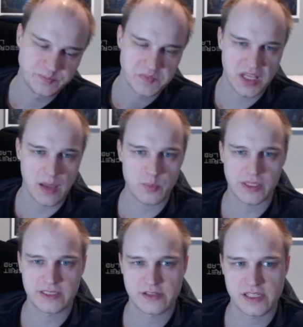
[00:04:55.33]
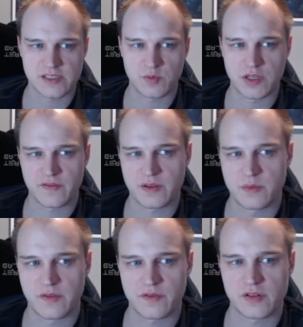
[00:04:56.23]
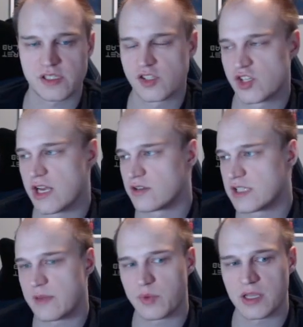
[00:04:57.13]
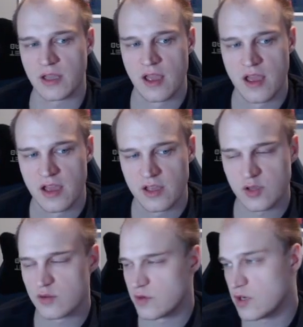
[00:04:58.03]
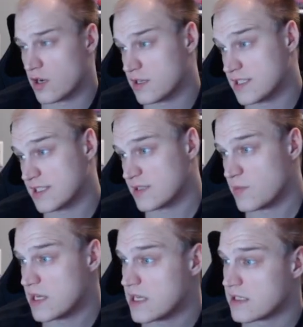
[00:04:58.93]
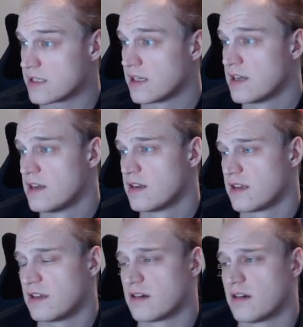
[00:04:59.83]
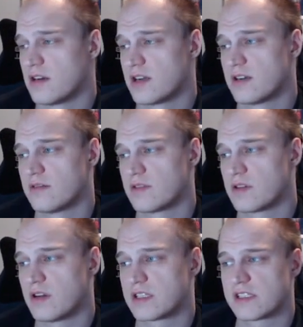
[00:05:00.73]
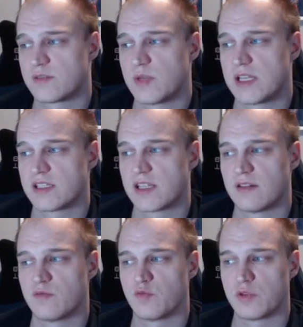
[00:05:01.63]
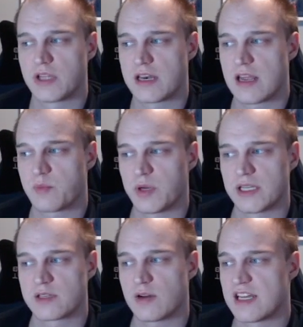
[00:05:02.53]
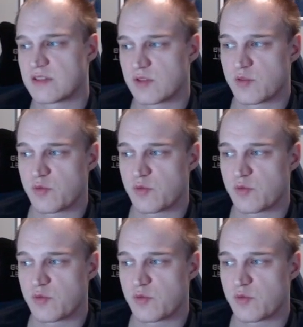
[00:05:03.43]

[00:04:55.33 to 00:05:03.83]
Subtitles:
Gameplay tricks, one of them, of course, is shadow stepping. your reconnaissance minions. Your reconnaissance minions will then get played twice, which